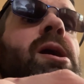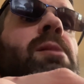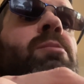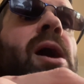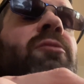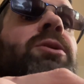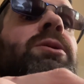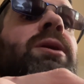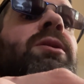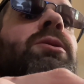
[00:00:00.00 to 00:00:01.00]
brown
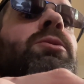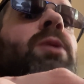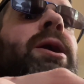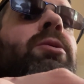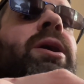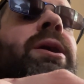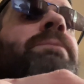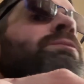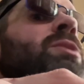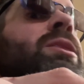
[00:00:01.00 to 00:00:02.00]
filter and the little white ring,
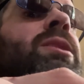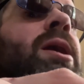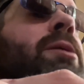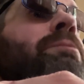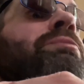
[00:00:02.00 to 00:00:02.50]
don't know.